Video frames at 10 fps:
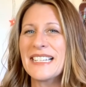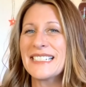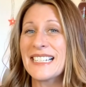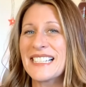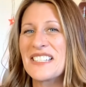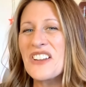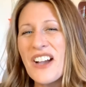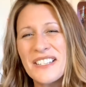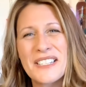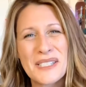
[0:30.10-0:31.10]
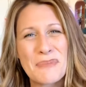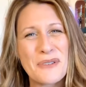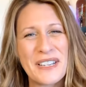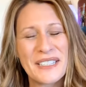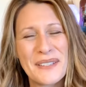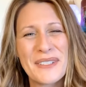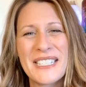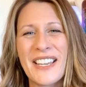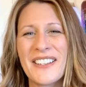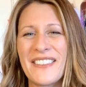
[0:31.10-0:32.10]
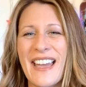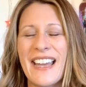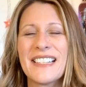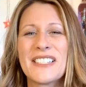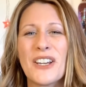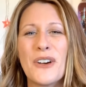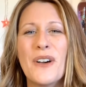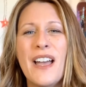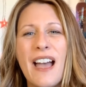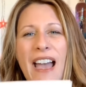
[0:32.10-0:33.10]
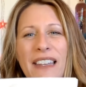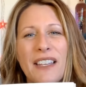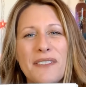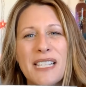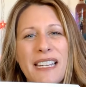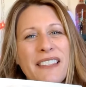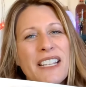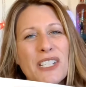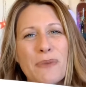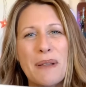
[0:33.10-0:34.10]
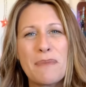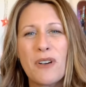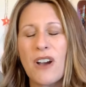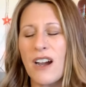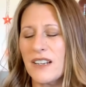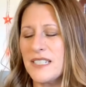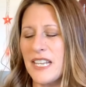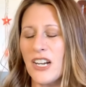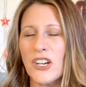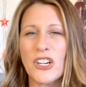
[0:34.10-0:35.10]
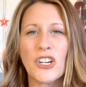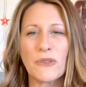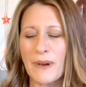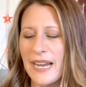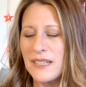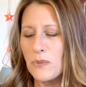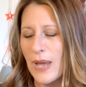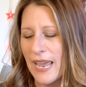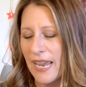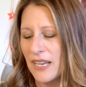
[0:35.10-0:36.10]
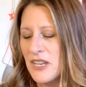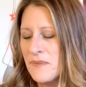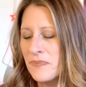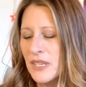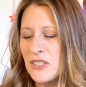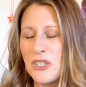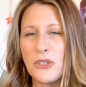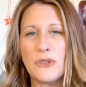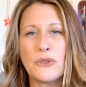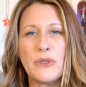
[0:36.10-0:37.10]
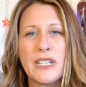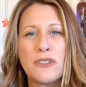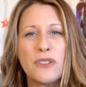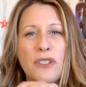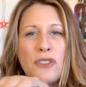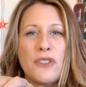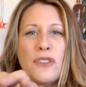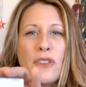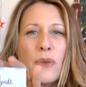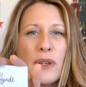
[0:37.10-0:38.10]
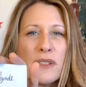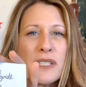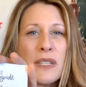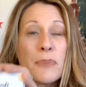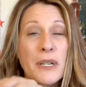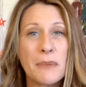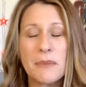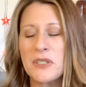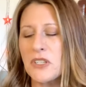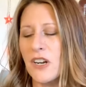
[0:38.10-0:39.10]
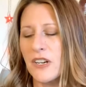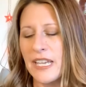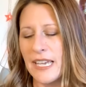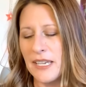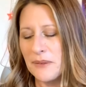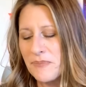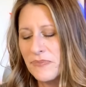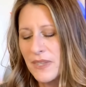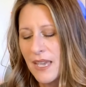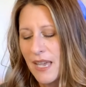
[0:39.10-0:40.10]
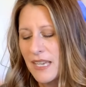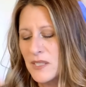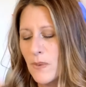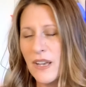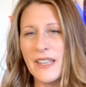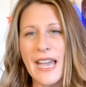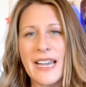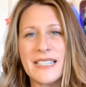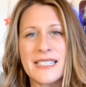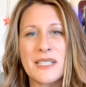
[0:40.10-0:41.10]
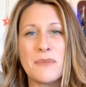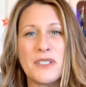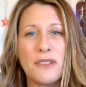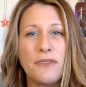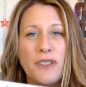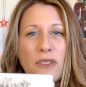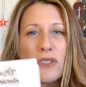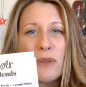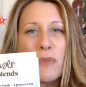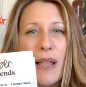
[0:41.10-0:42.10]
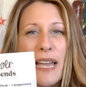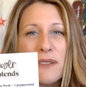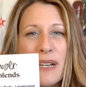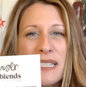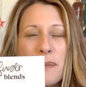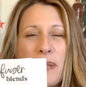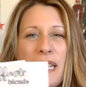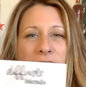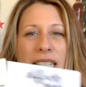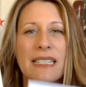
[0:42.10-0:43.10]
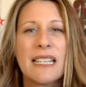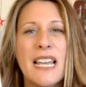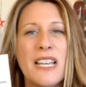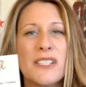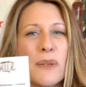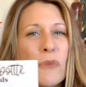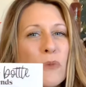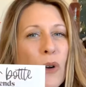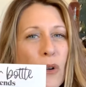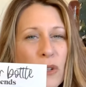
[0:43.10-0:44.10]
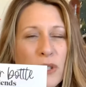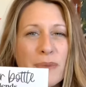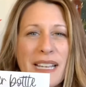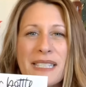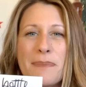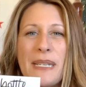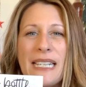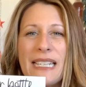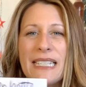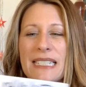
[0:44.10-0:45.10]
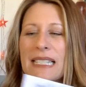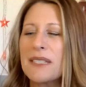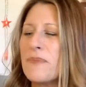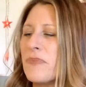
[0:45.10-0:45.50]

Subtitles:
does not disappoint, let me tell you that. So I love sending these rainbow cards. They are a great way to introduce you to the oils in the premium starter kit, as well as some diffuser blend recipes, some roller recipes,